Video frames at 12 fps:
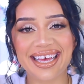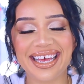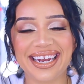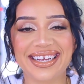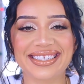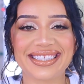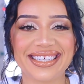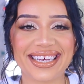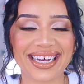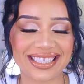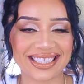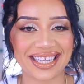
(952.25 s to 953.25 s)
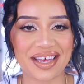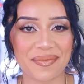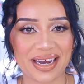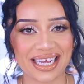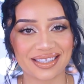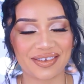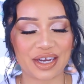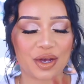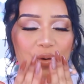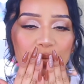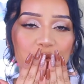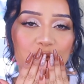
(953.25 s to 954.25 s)
And I'll see you guys in my next
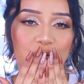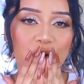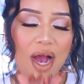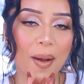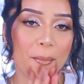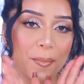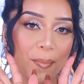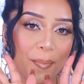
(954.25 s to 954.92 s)
video. Mwah.